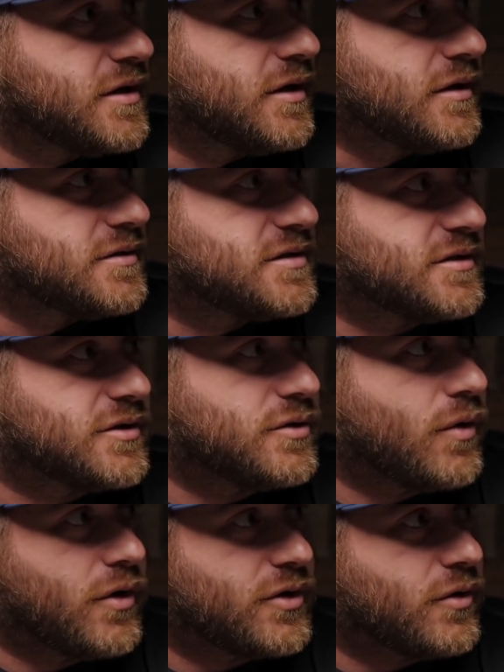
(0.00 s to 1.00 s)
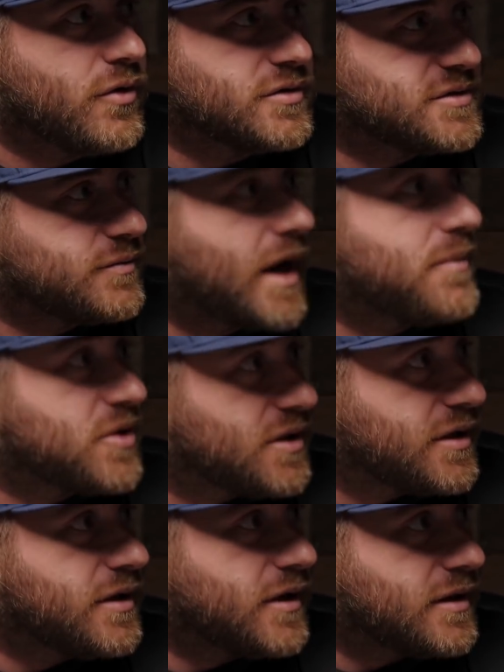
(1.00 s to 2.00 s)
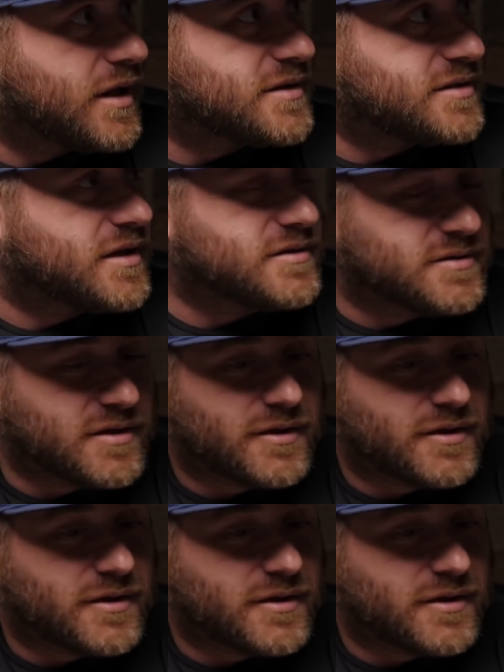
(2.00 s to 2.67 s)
to know all your holds rapidly in that sense.